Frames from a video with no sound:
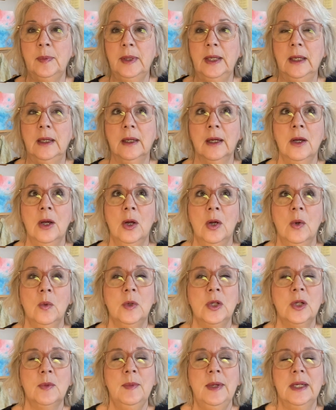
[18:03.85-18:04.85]
pink,
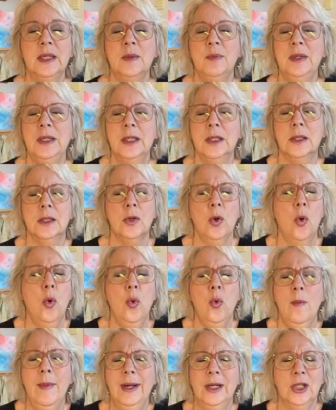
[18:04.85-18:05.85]
which makes me
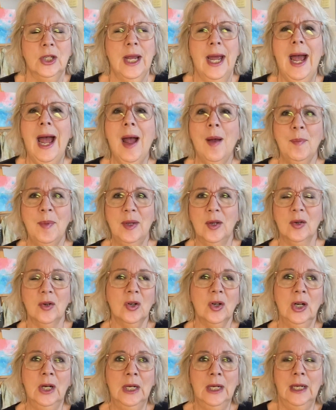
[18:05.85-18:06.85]
so much
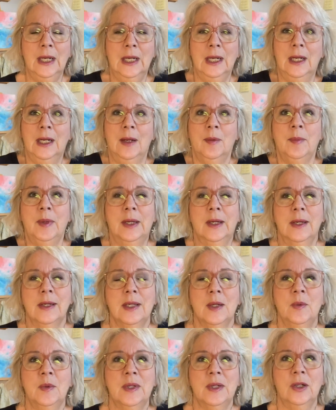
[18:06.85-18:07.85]
happier because
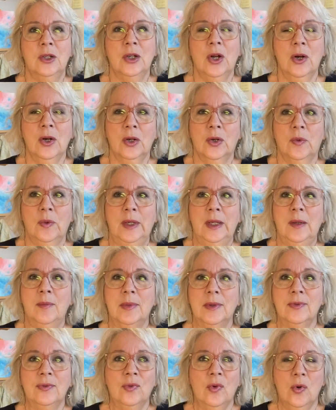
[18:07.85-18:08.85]
it was a dark green
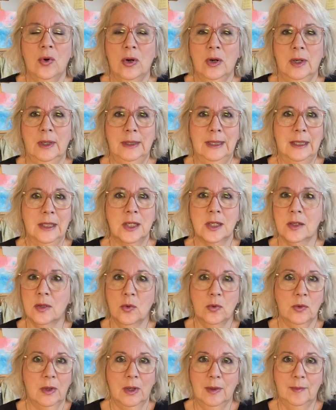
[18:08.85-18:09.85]
before, and that's
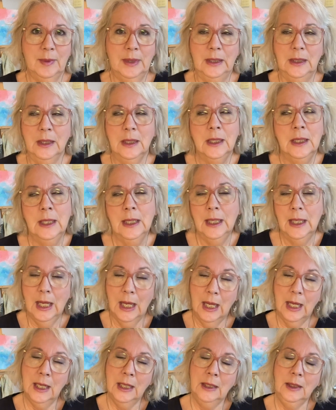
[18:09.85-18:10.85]
so not me.
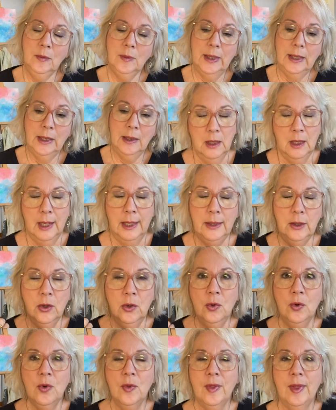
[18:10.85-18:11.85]
Anyway, I
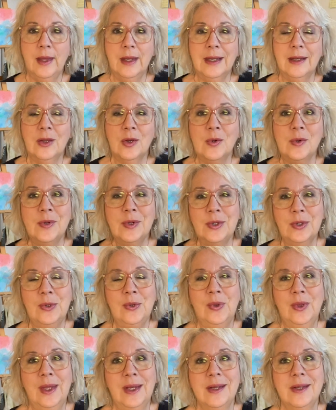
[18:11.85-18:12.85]
know that those 2
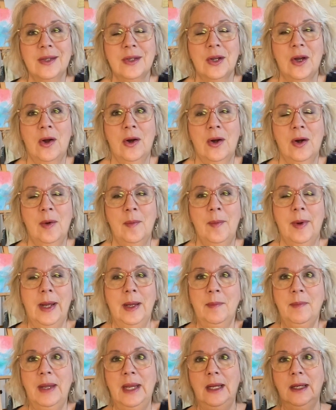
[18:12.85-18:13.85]
things are my
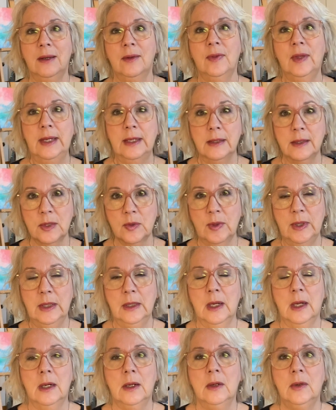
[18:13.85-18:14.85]
main things right
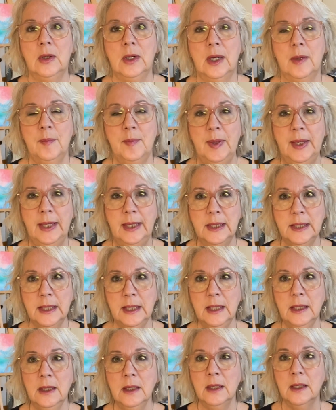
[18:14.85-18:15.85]
now. I'm
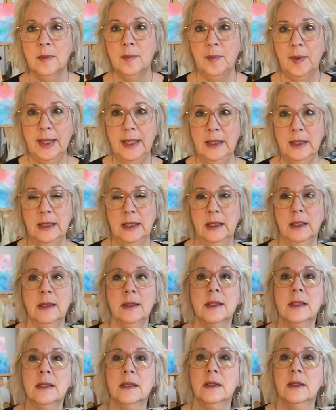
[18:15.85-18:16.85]
painting
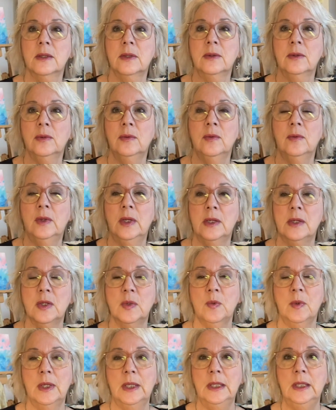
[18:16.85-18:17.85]
paintings. So there's
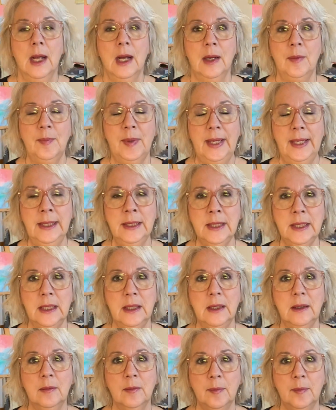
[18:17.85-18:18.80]
one. I'm painting